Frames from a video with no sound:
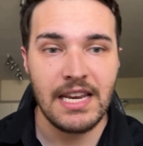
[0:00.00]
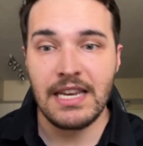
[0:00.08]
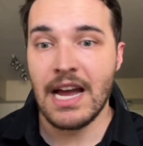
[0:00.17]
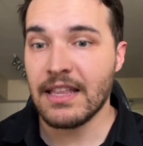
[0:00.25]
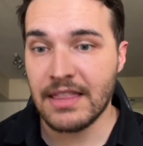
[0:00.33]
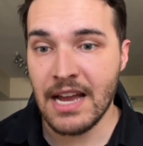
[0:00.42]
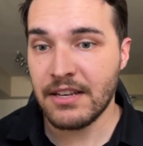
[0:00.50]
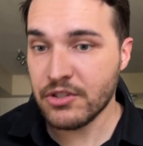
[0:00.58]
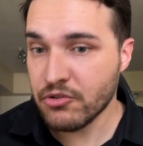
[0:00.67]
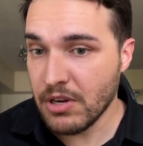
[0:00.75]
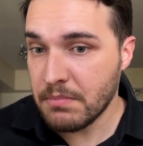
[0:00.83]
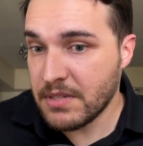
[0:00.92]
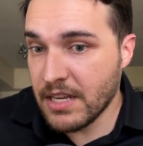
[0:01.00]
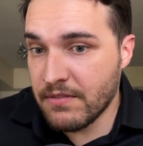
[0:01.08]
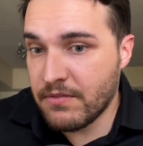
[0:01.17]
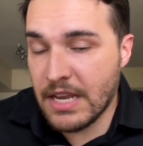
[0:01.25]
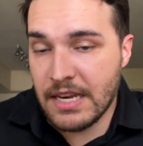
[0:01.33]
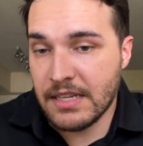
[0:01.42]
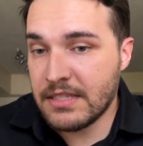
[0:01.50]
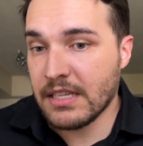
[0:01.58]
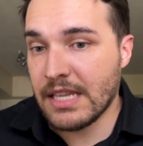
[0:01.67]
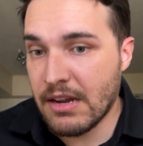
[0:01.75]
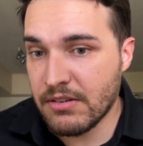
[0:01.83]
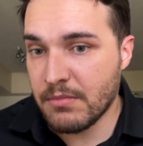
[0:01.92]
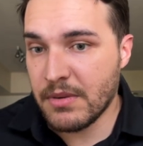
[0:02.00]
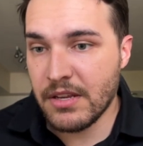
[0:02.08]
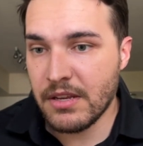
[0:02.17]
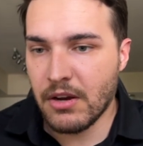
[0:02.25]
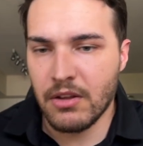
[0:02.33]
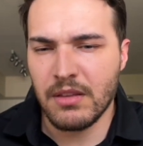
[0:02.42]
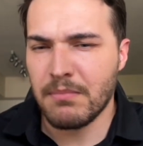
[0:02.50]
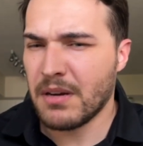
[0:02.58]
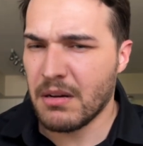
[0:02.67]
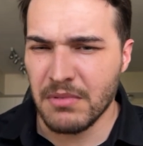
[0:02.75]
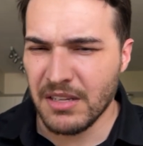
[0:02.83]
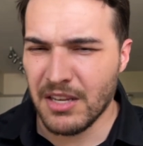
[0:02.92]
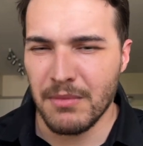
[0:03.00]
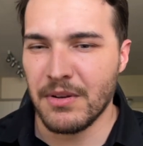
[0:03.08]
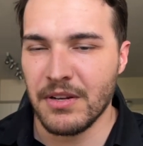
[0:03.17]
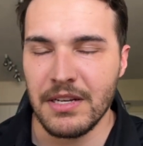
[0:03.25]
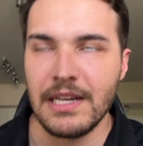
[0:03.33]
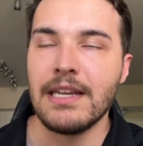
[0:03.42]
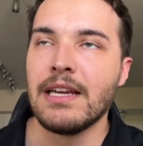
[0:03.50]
Not that descriptive, and it's allowed to be on the public community.